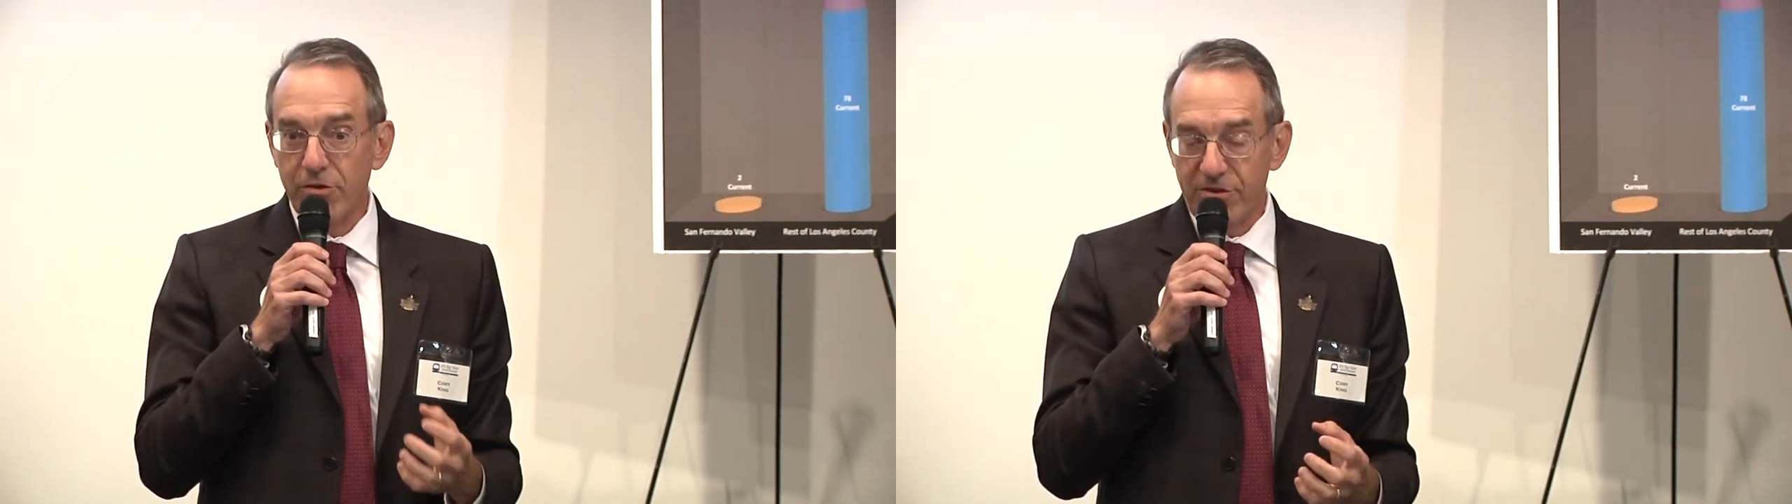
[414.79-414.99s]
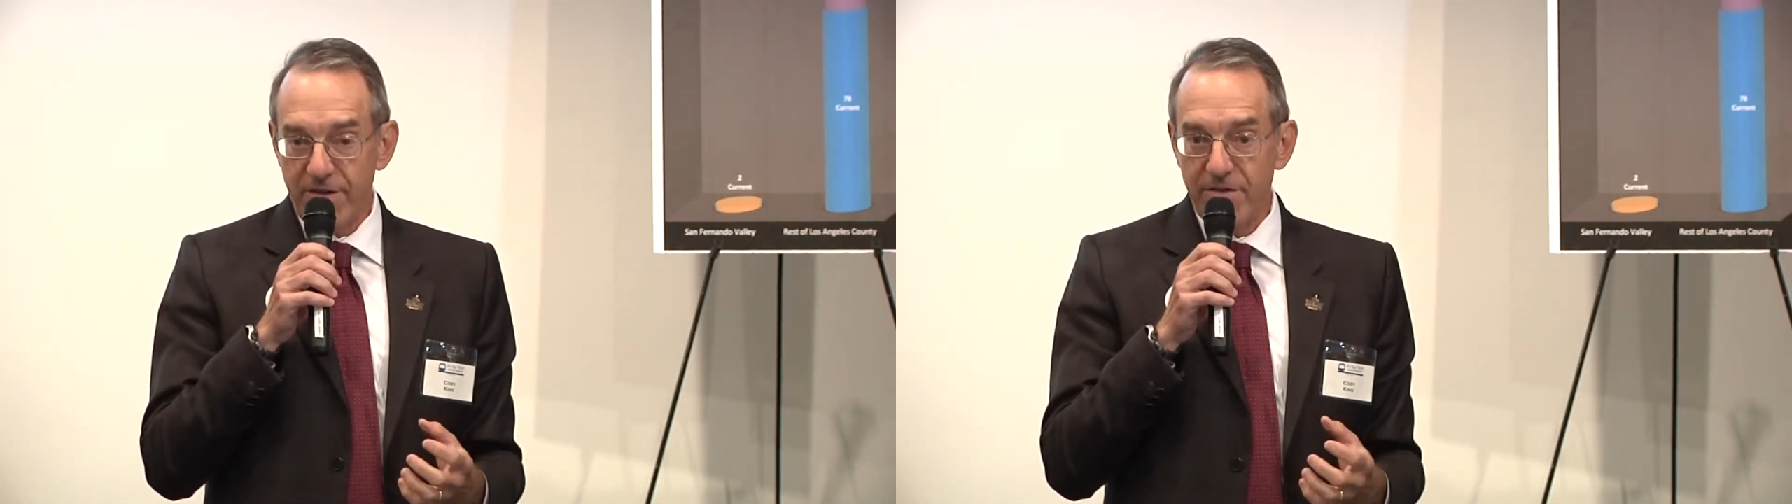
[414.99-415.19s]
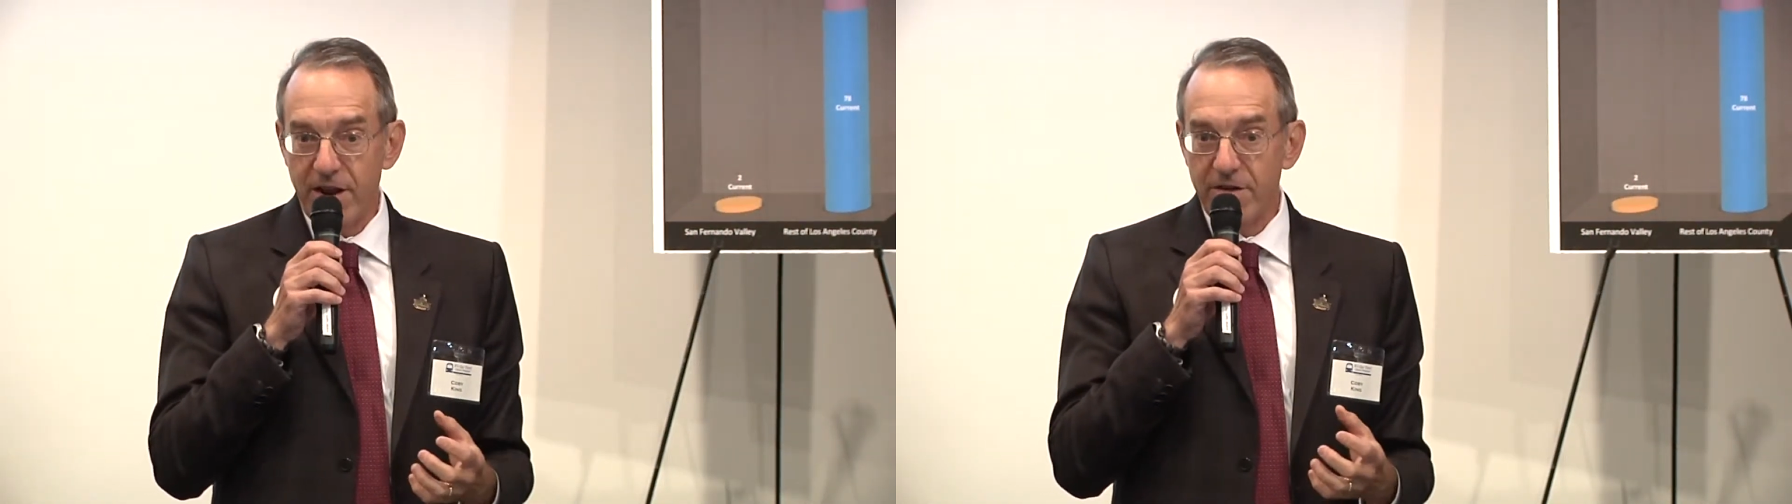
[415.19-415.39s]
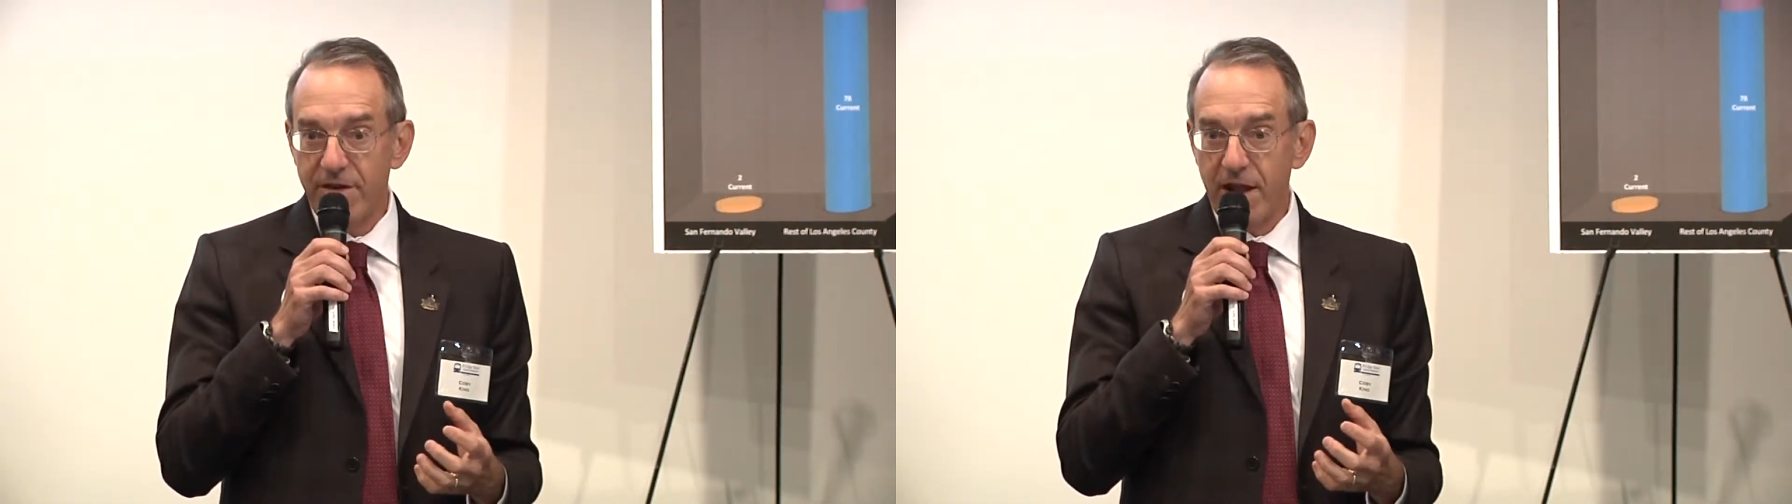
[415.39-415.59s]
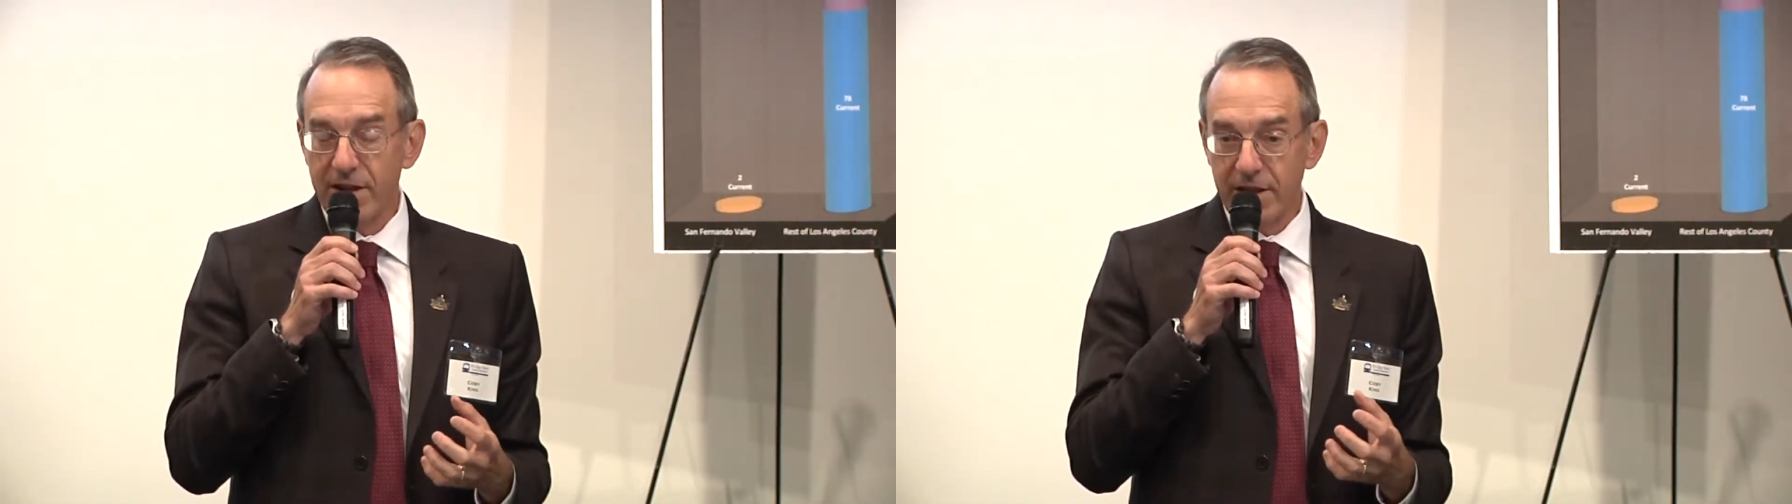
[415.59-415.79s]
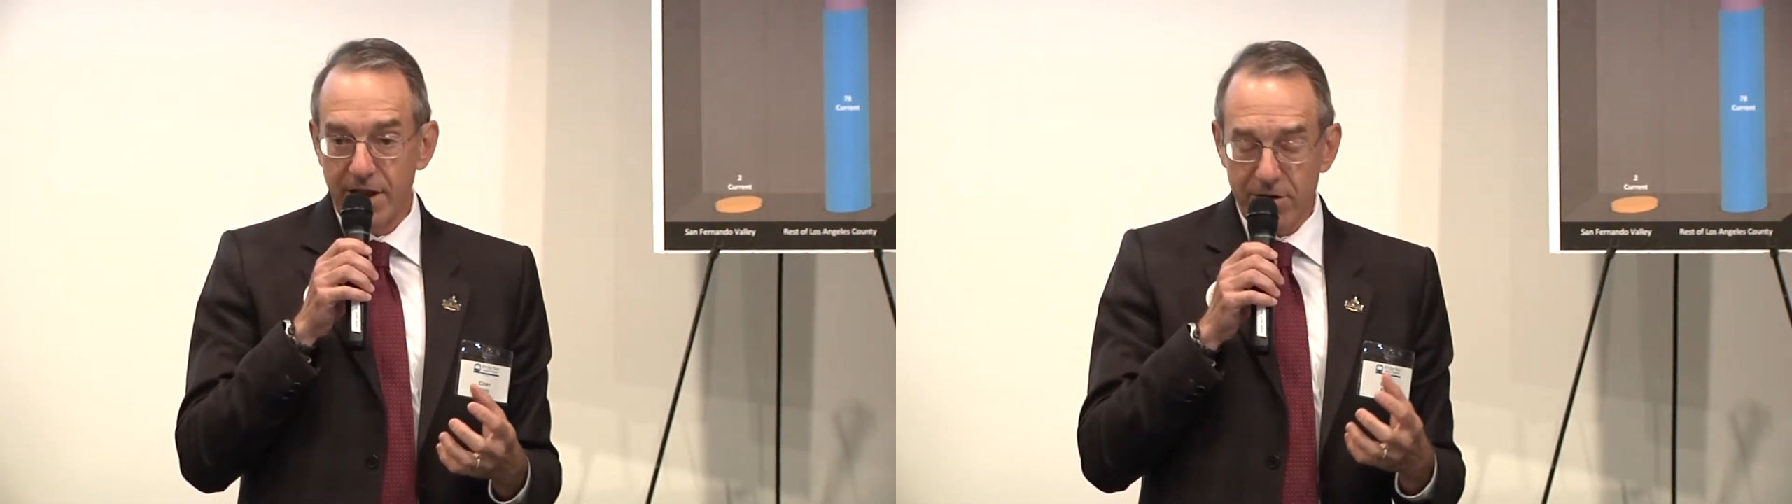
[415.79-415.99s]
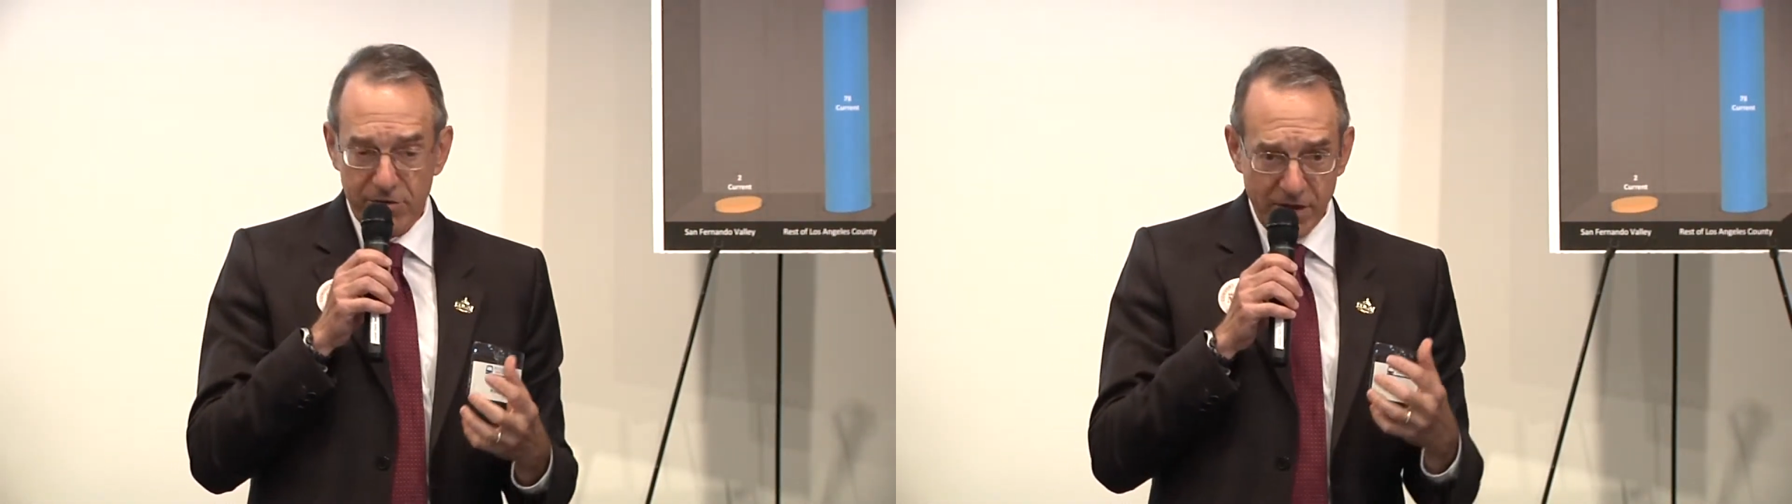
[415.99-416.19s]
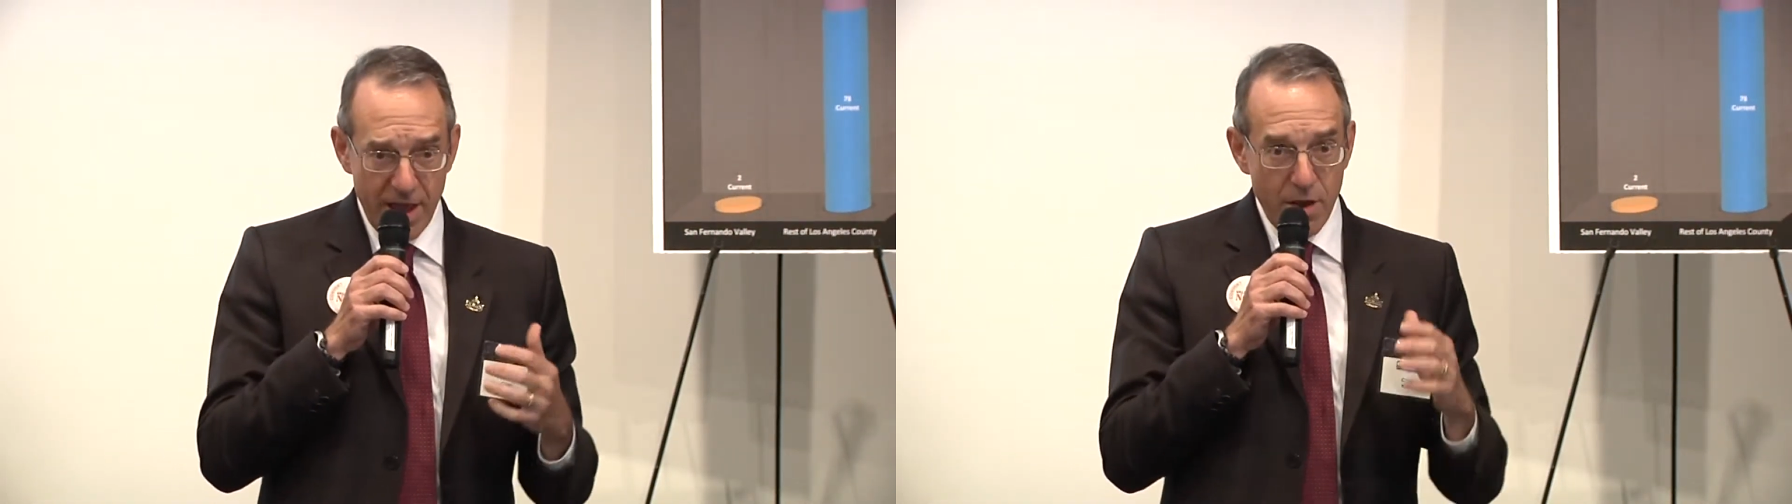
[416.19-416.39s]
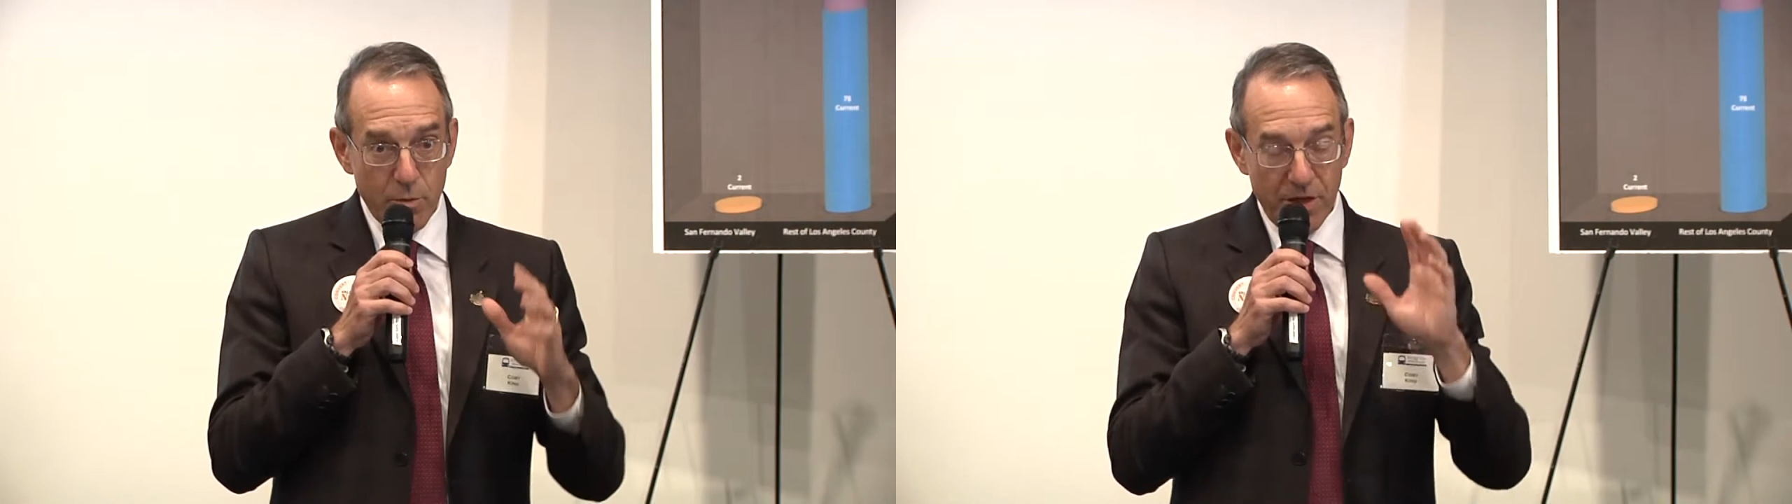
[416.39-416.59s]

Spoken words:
other San Fernando Valley leaders,